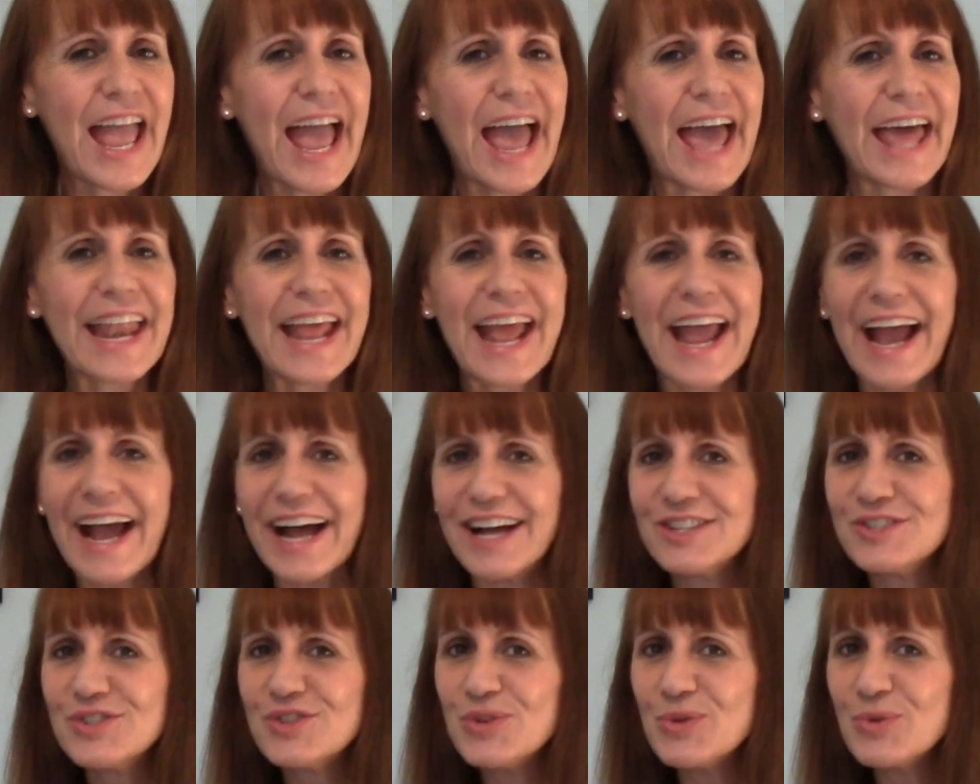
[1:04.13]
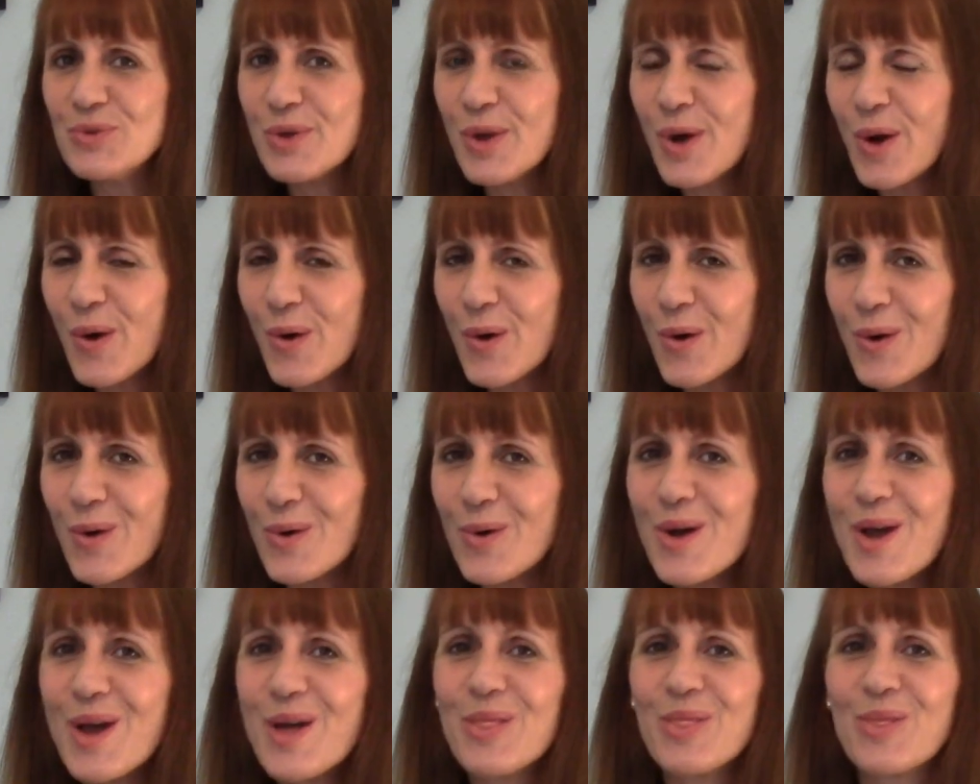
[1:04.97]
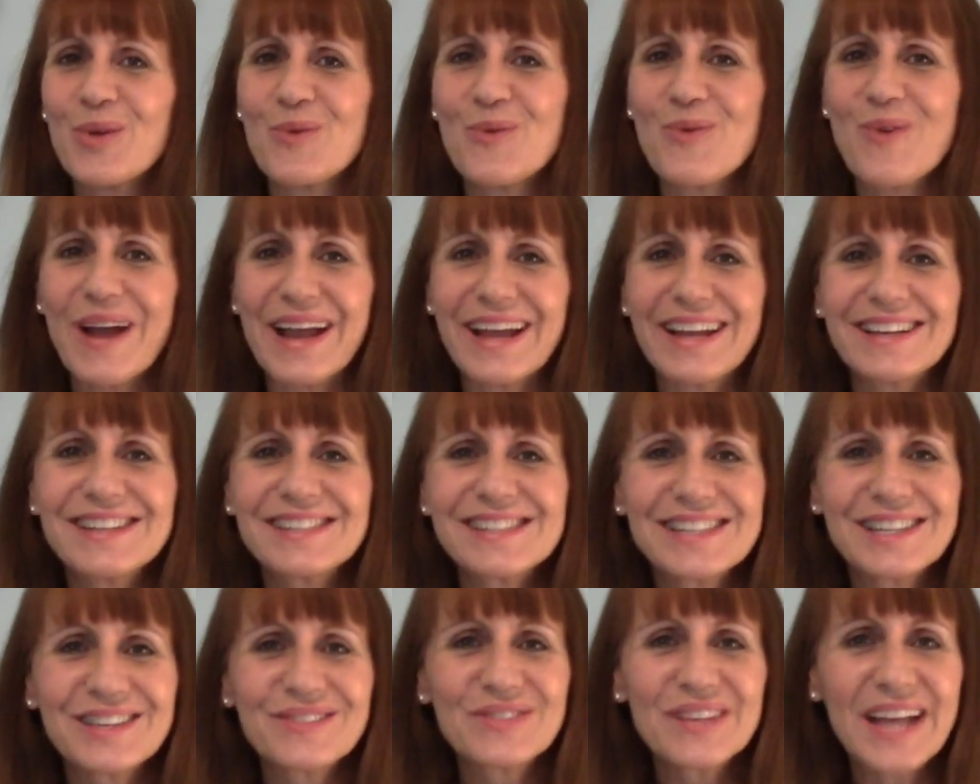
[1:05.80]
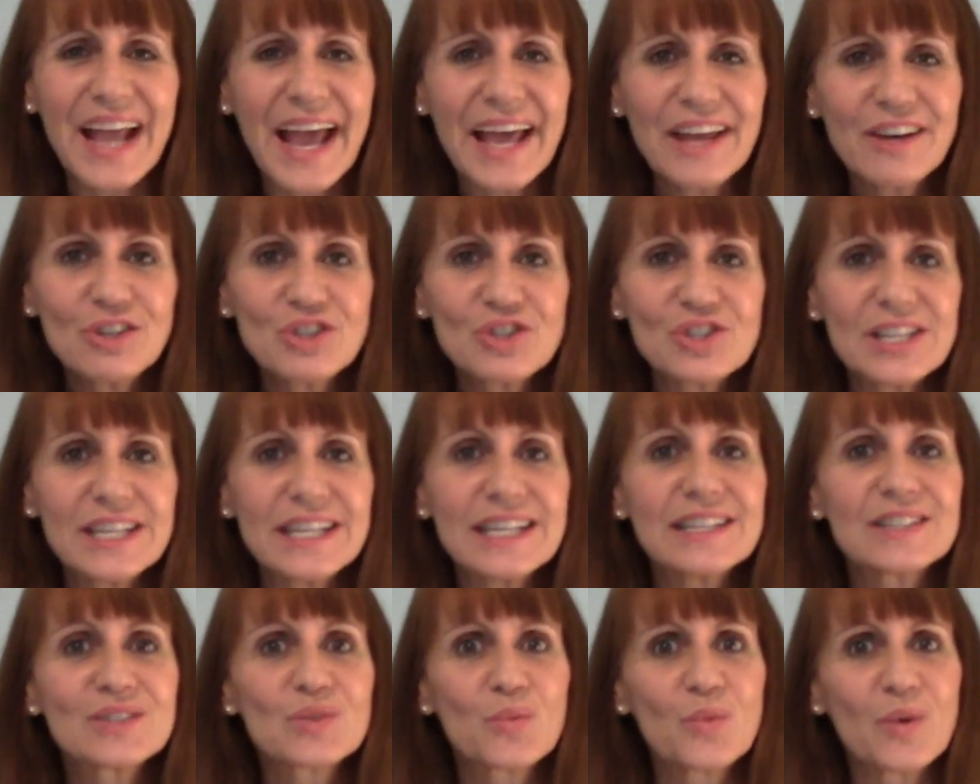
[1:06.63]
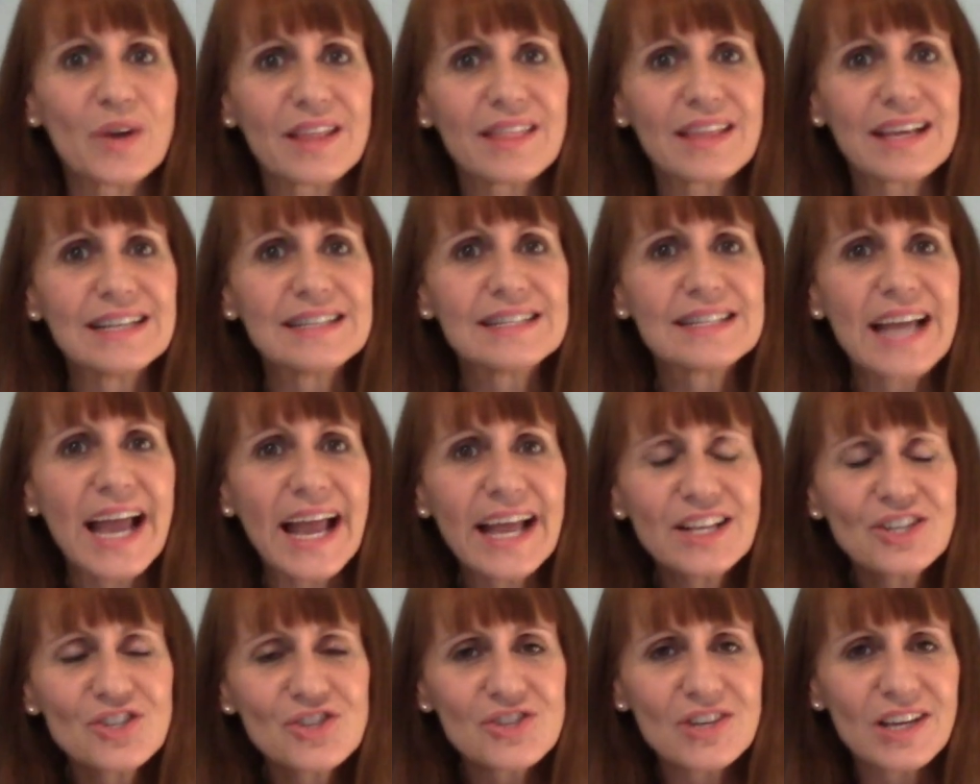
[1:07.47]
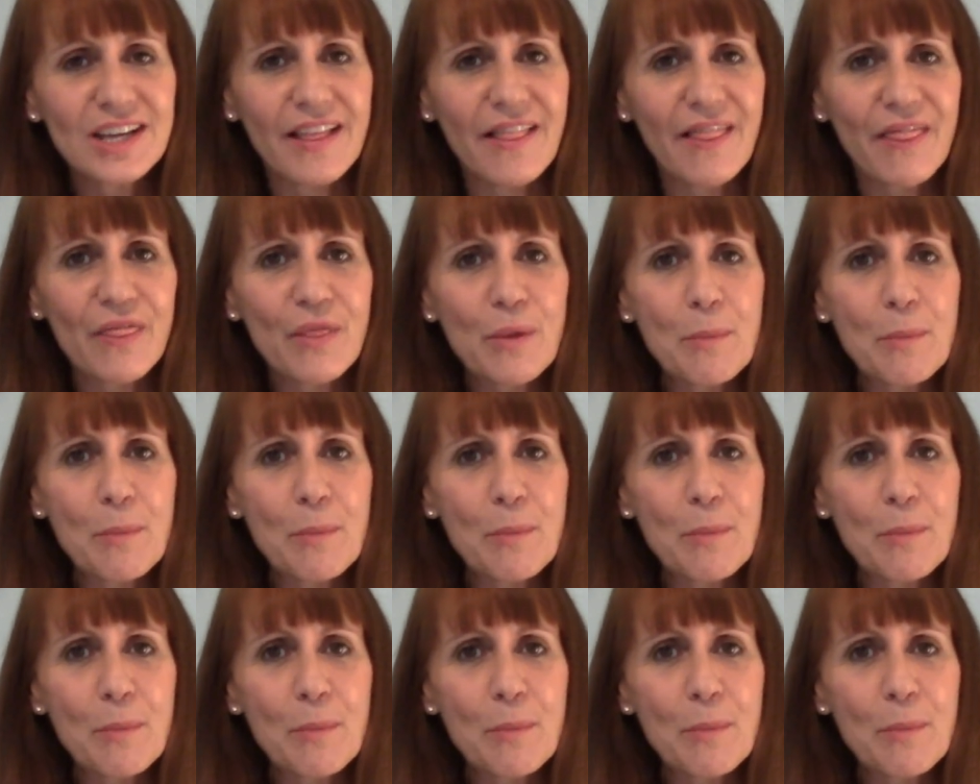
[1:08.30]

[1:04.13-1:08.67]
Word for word: And as you know, the way to shift energy is with intention.